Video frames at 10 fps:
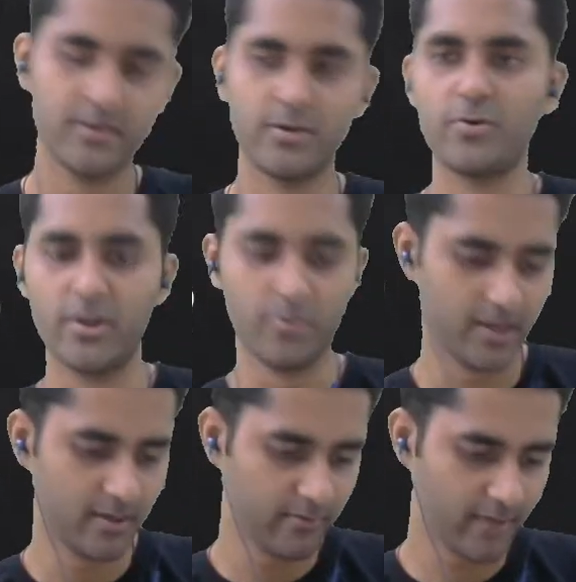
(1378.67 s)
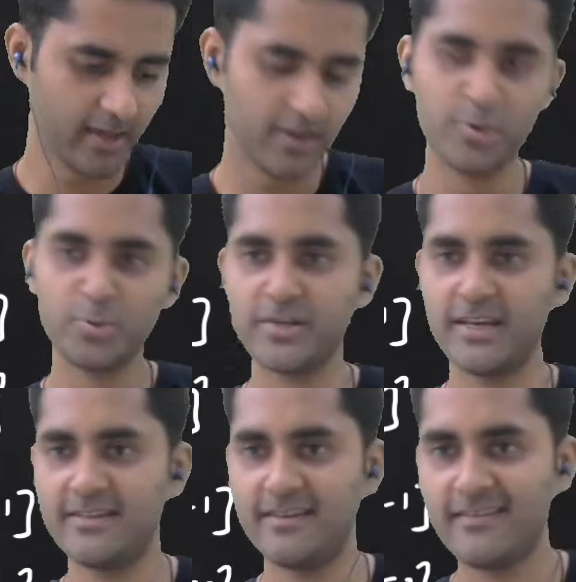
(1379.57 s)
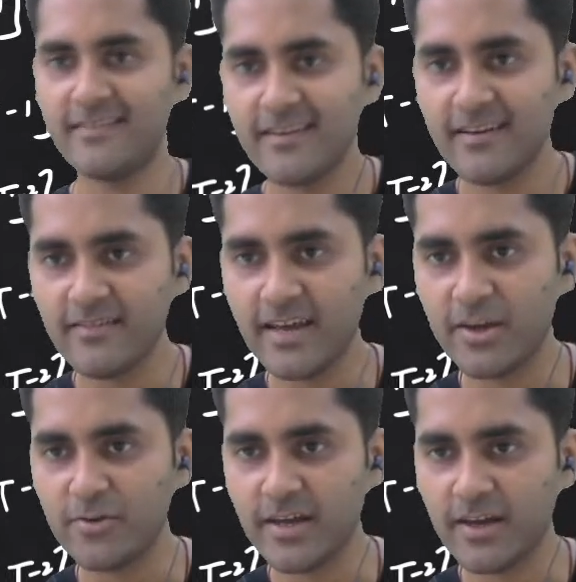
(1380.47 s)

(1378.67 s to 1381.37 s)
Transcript: Okay, thank you Sejal, thank you.